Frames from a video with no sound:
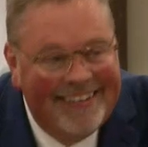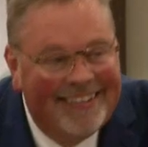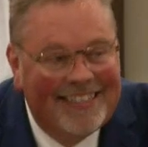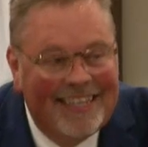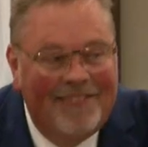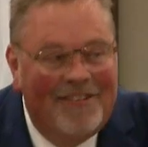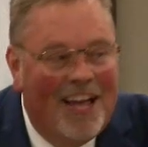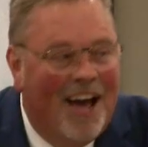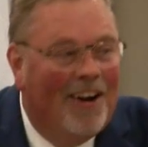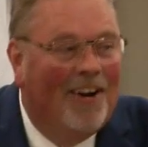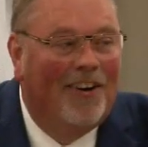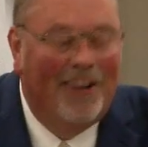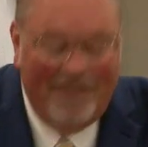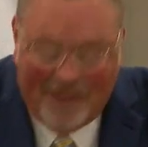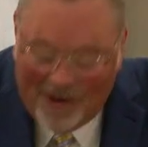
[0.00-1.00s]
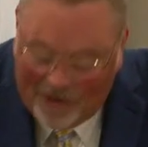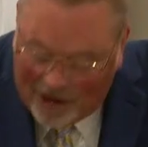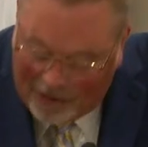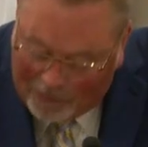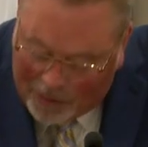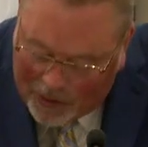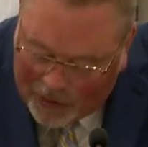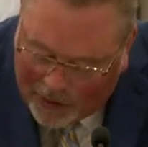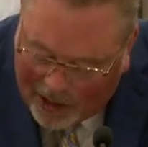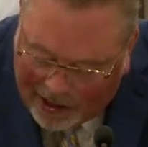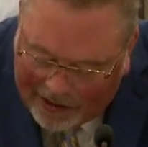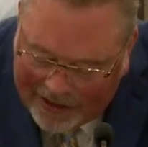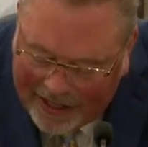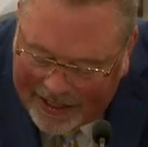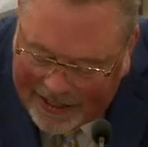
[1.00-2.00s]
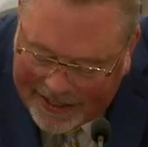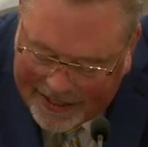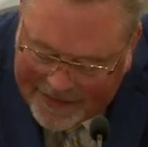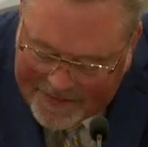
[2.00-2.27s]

Some of y'all don't even know what a pool hall is.